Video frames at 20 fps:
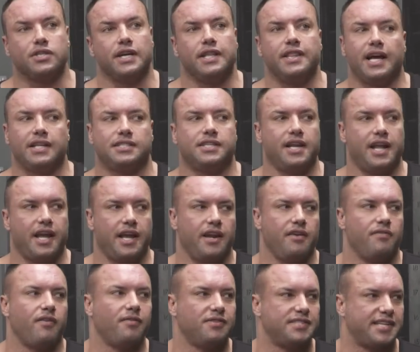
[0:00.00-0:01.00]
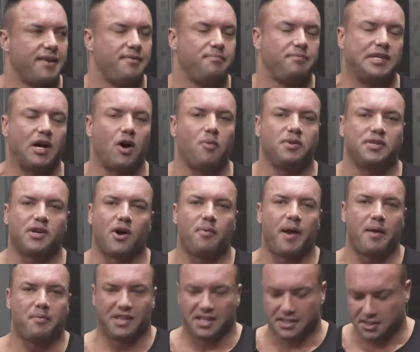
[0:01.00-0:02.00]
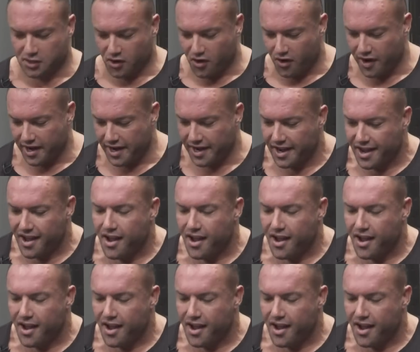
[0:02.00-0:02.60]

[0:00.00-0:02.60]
and that's a negative. I've said, tell people this story.